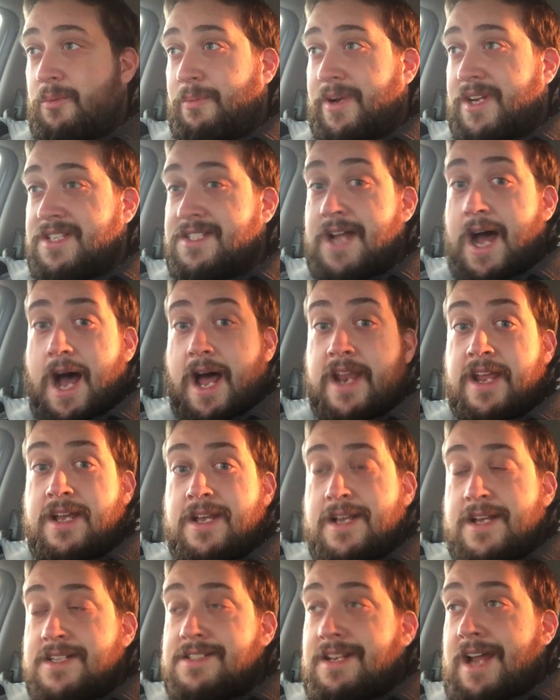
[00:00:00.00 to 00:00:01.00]
but it's not.
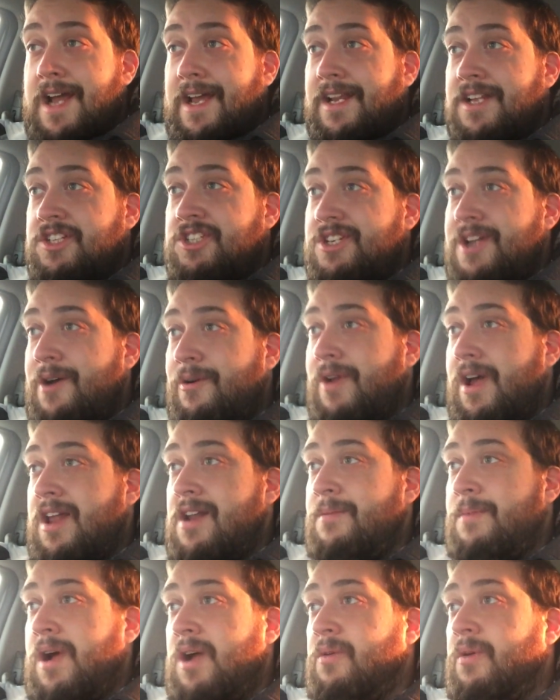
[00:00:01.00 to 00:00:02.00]
It's not going to snow, not
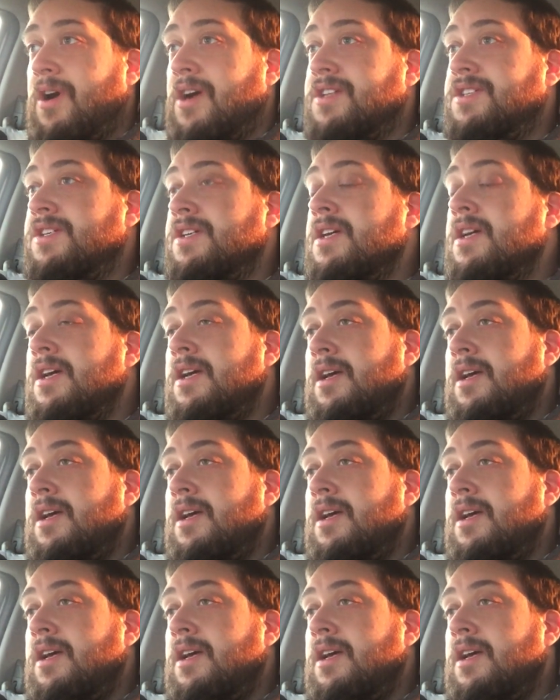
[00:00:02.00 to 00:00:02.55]
on my watch.